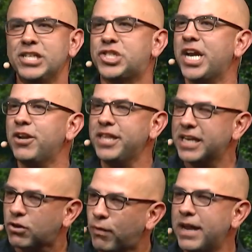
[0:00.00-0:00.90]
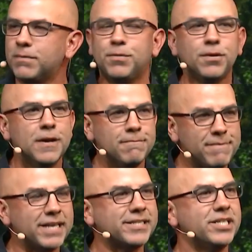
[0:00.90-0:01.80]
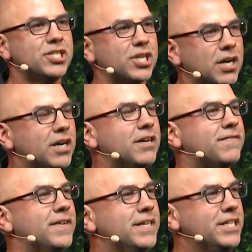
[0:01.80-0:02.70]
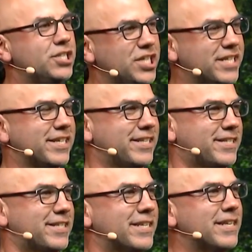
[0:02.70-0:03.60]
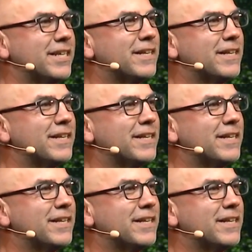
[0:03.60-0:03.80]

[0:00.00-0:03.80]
to share the incredible message of Jesus.